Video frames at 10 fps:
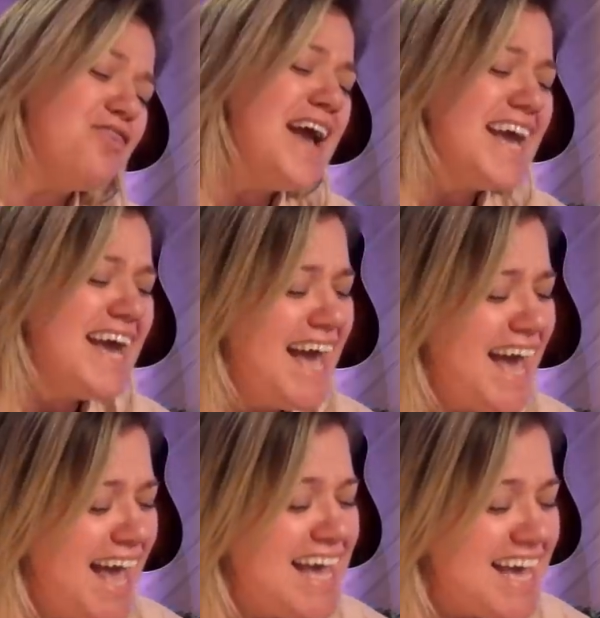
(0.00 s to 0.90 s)

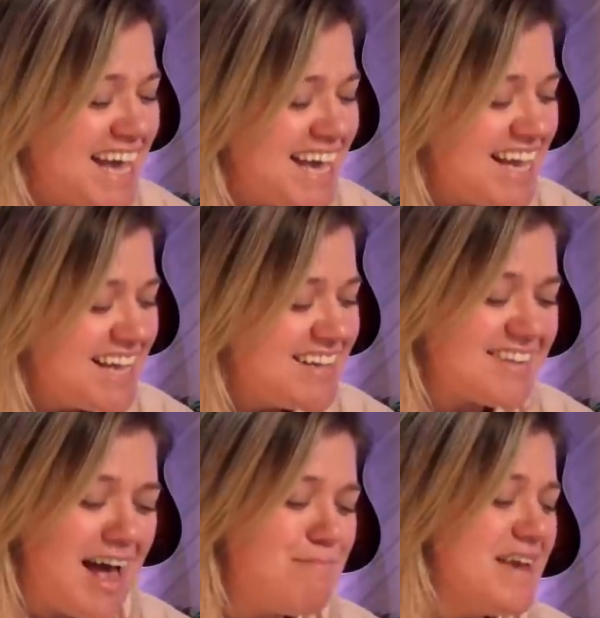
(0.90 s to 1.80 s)

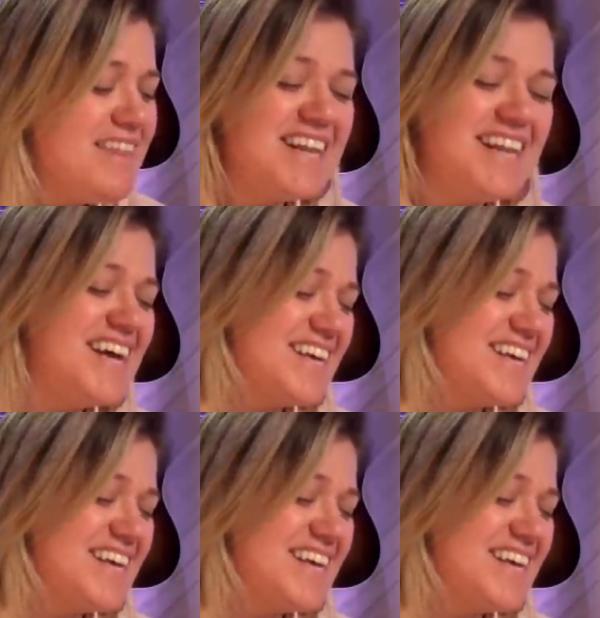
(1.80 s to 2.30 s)
years, I've been the